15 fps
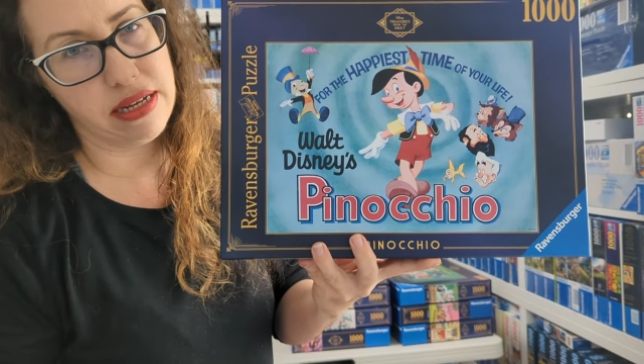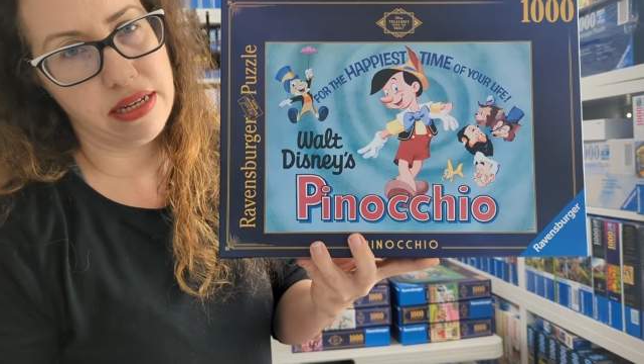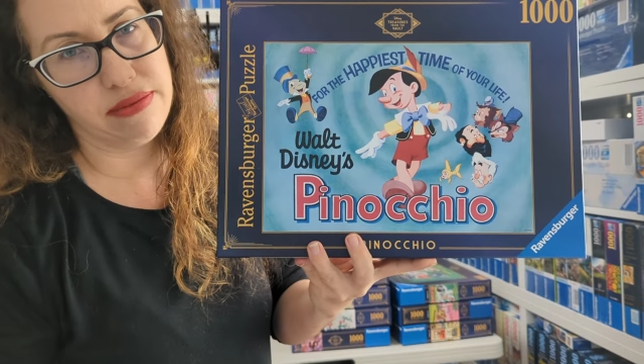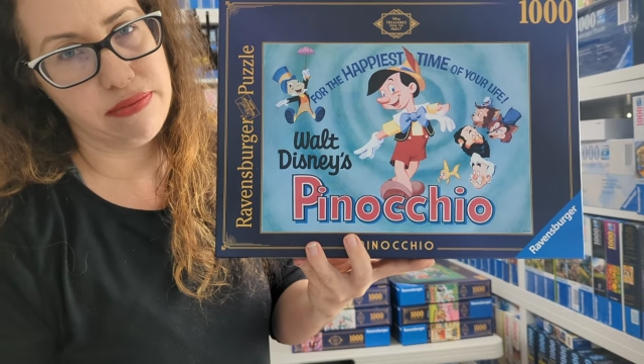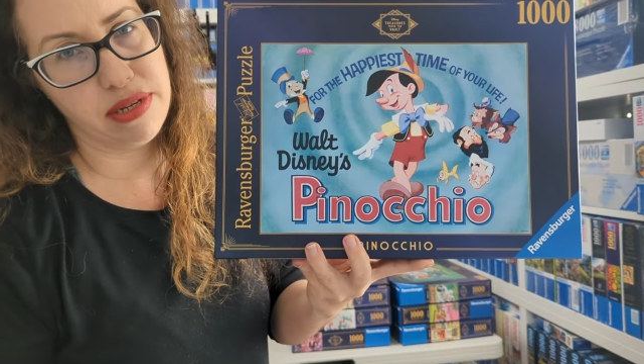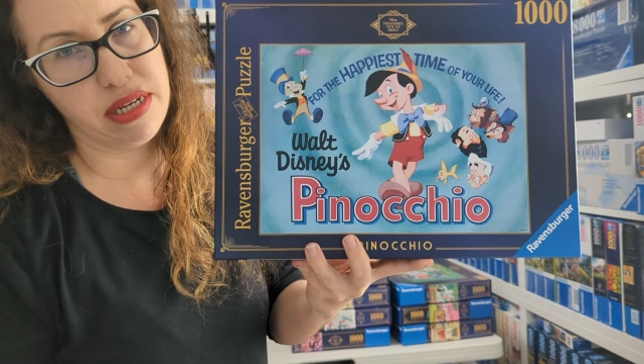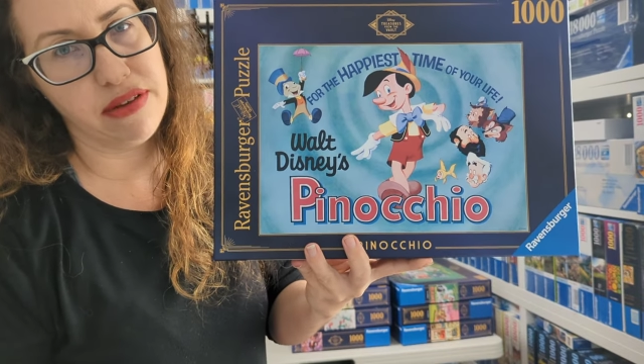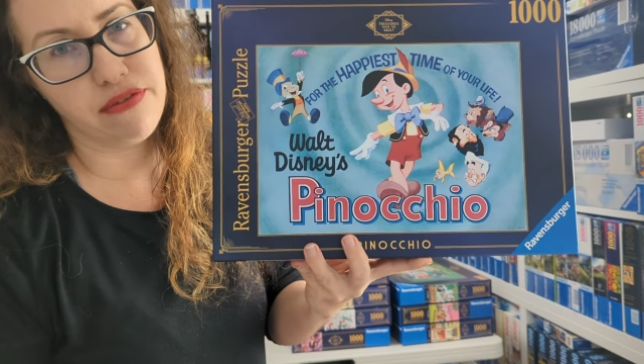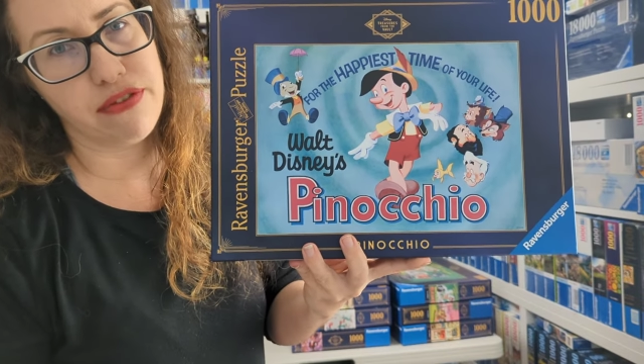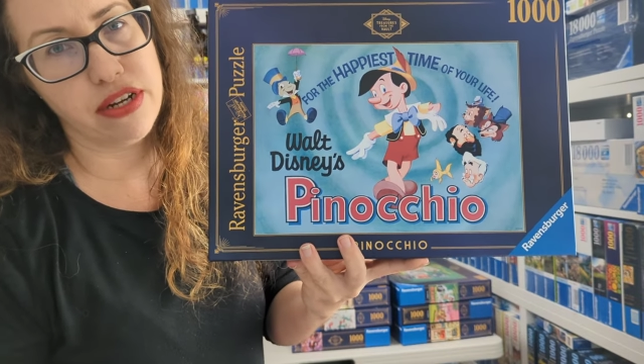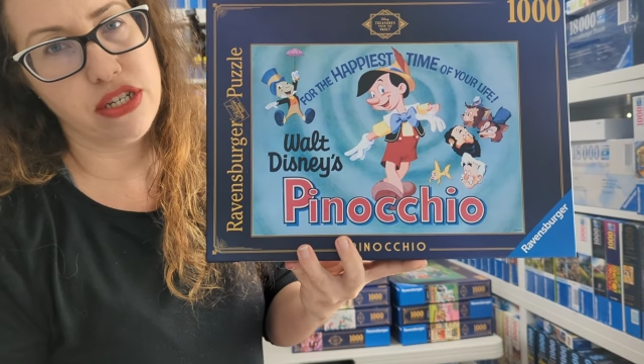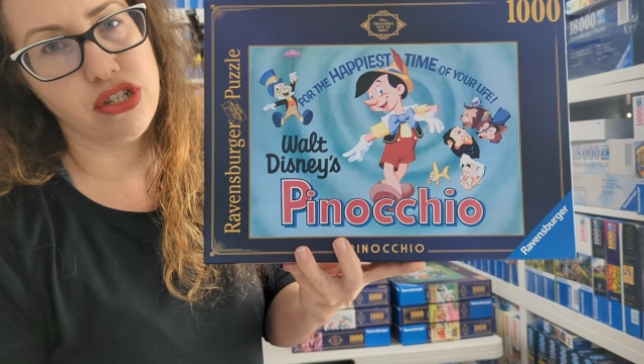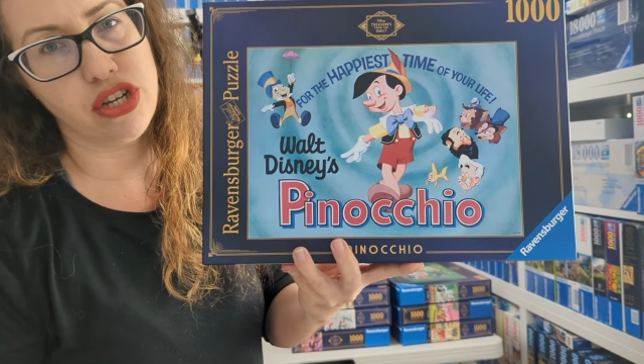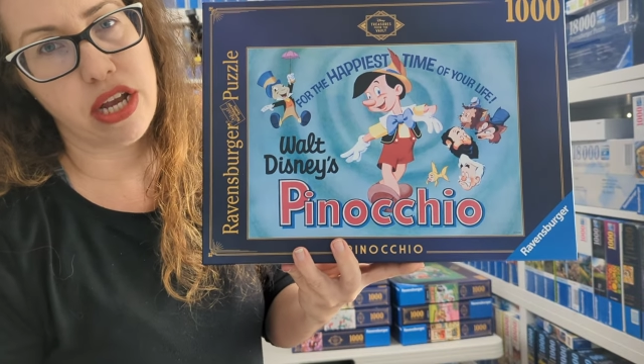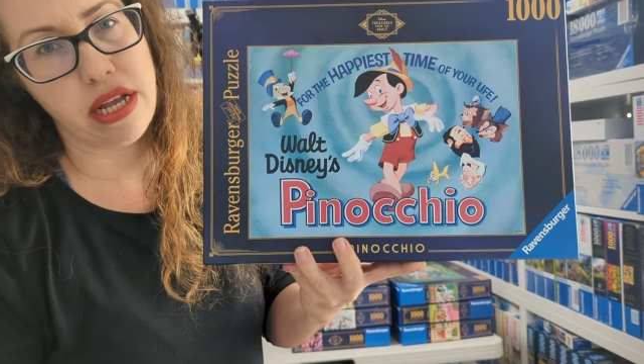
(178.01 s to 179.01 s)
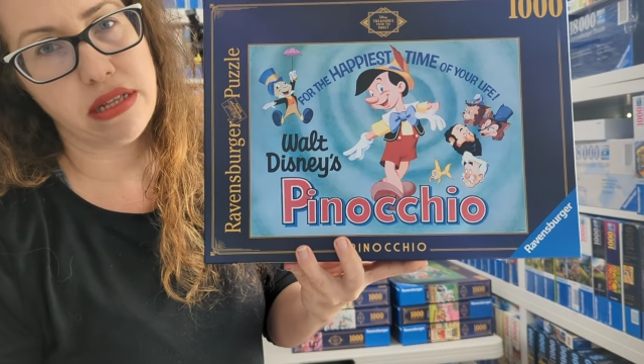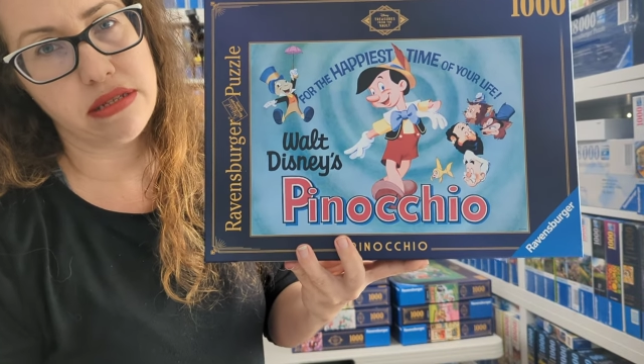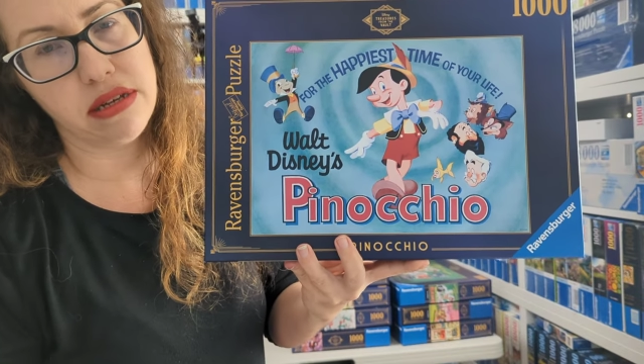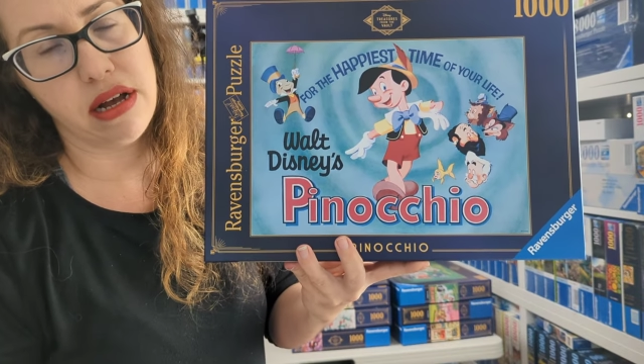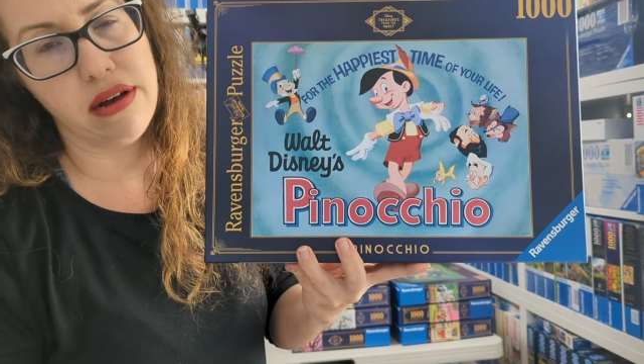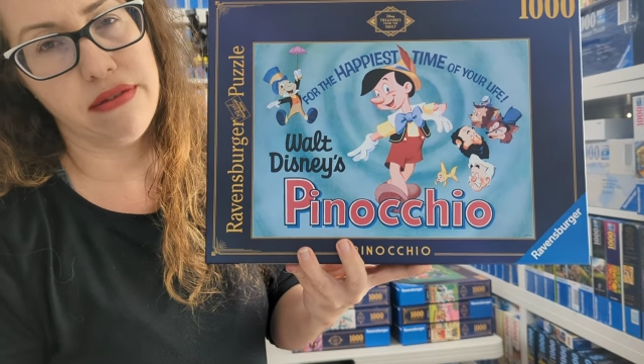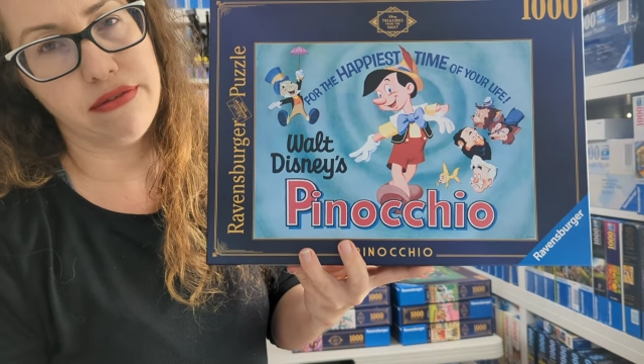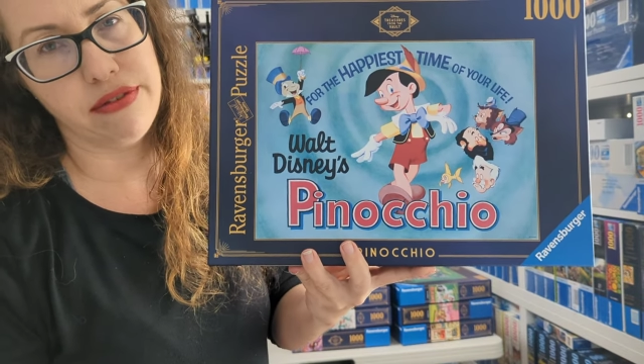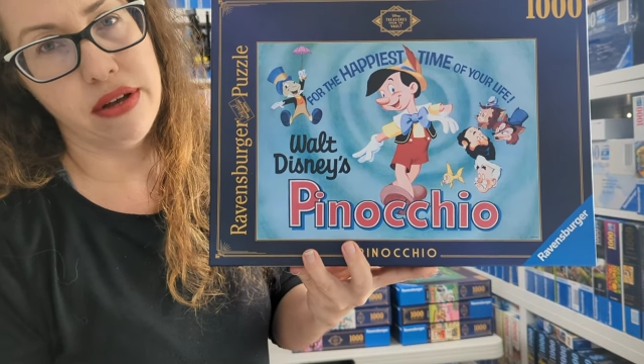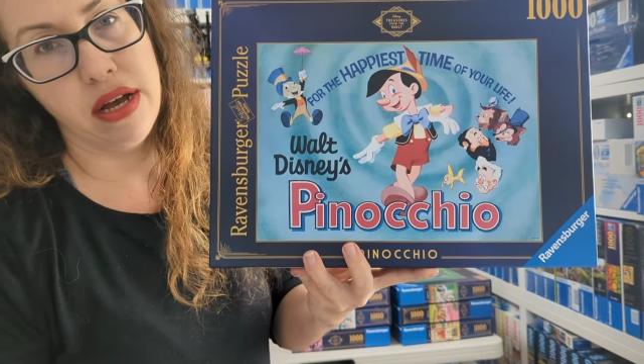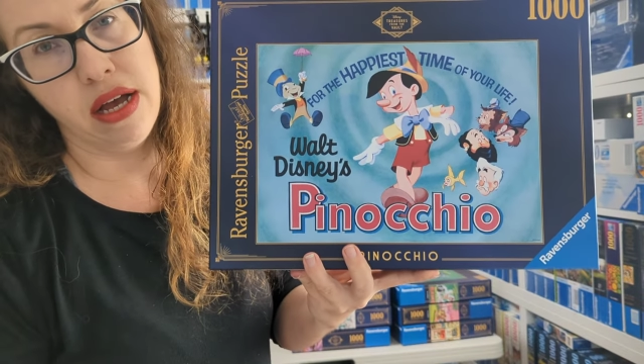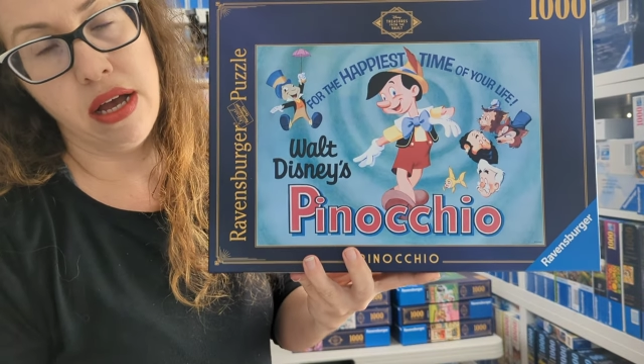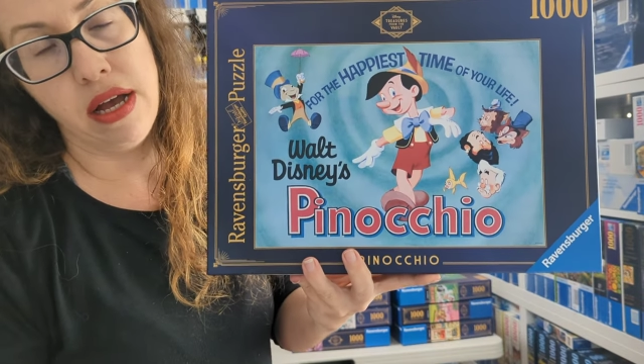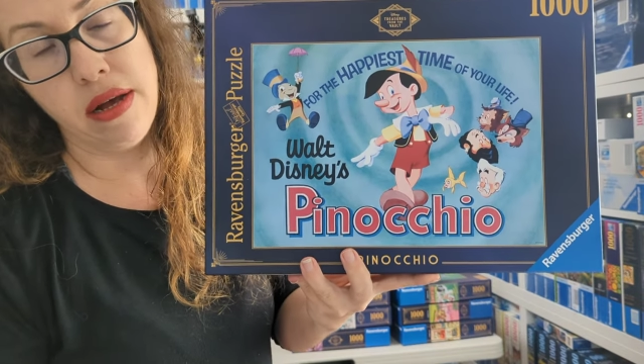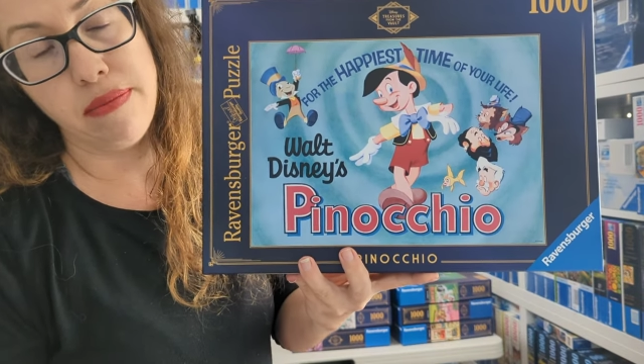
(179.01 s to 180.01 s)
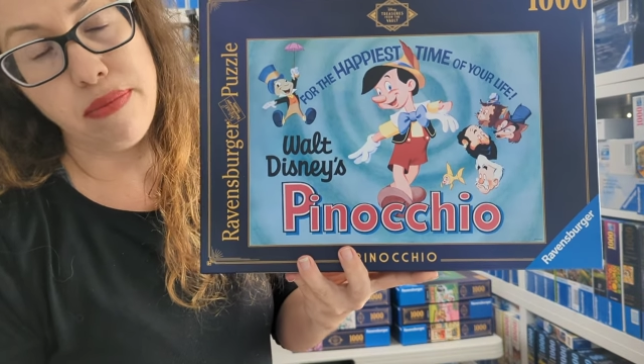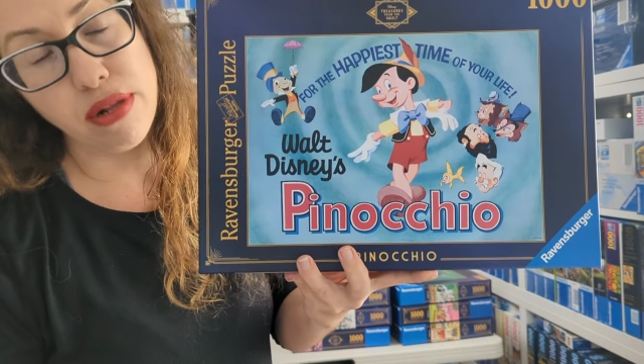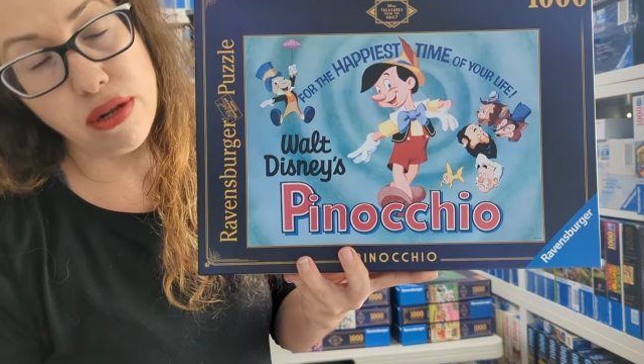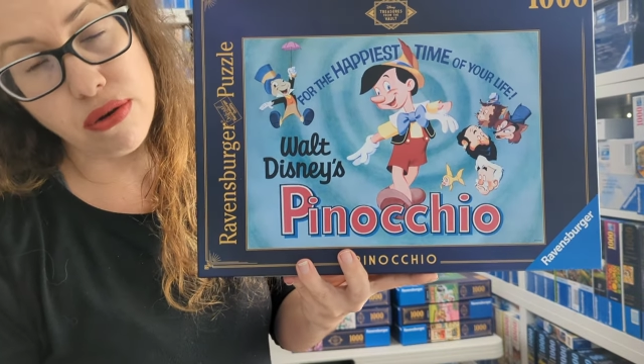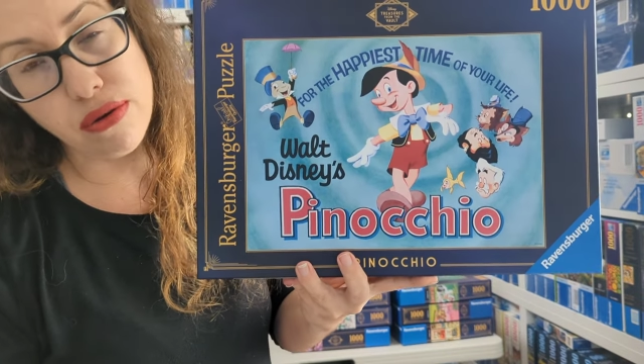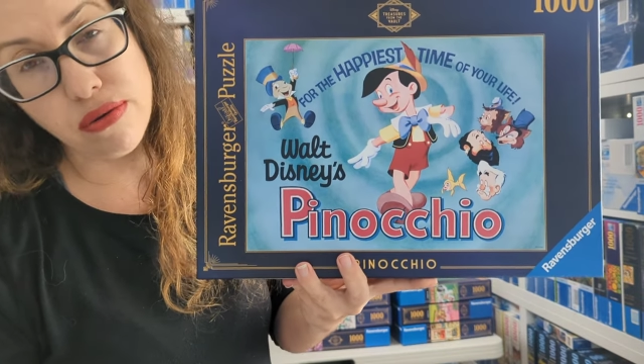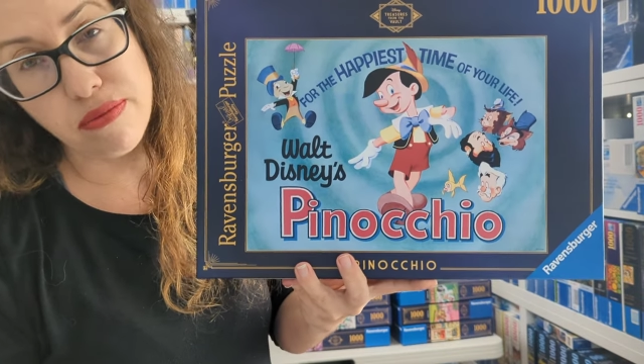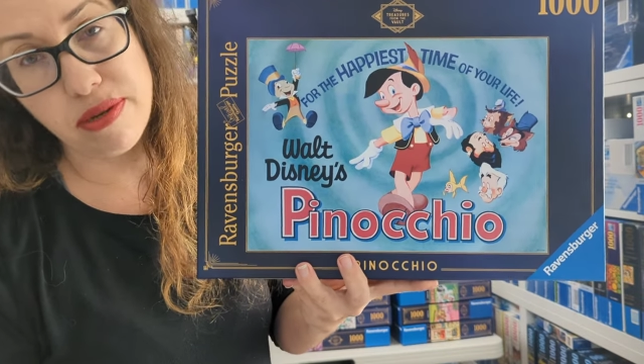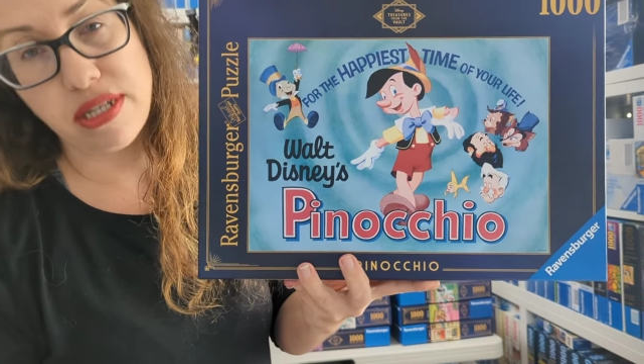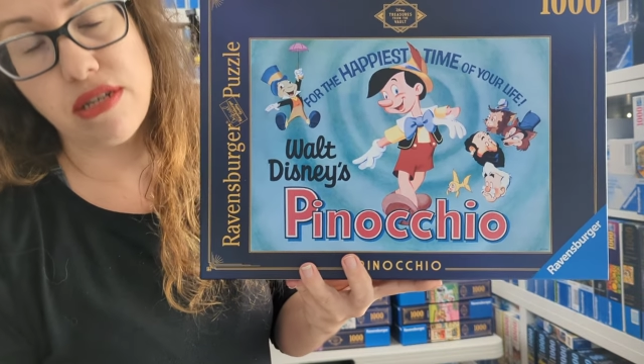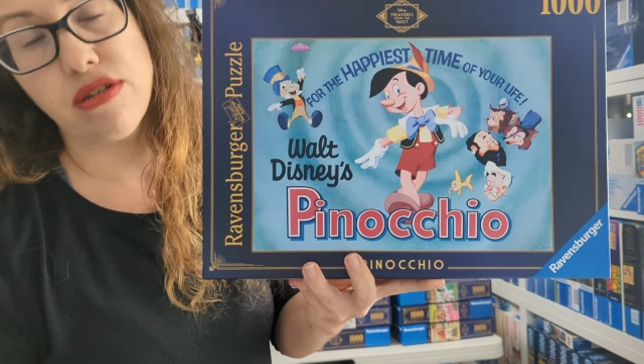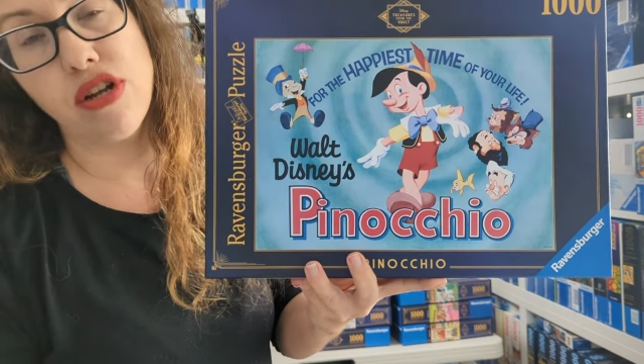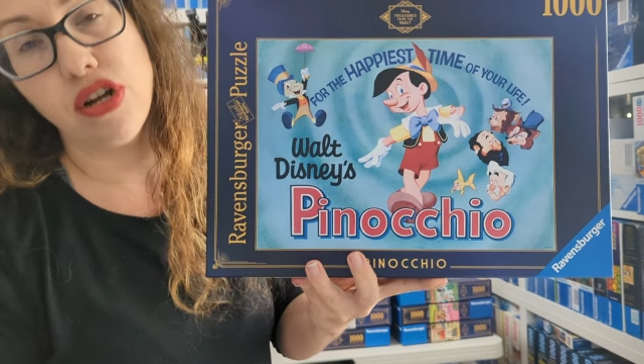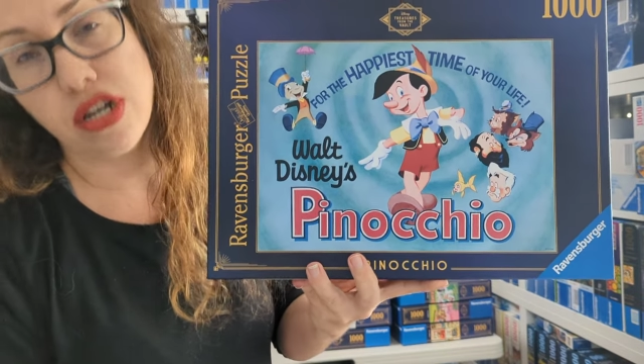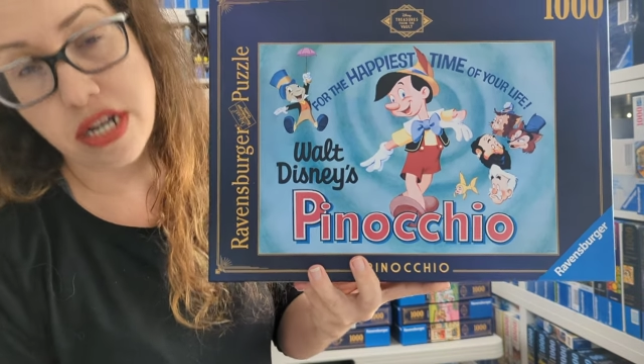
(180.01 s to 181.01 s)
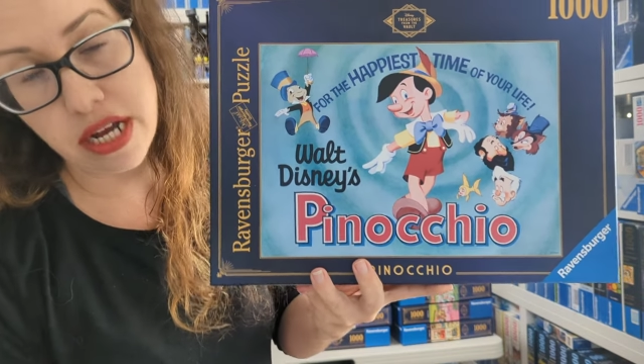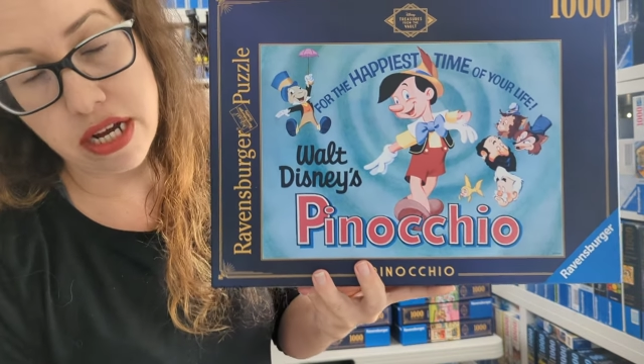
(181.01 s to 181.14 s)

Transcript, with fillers: can be different shades of blue, but you don't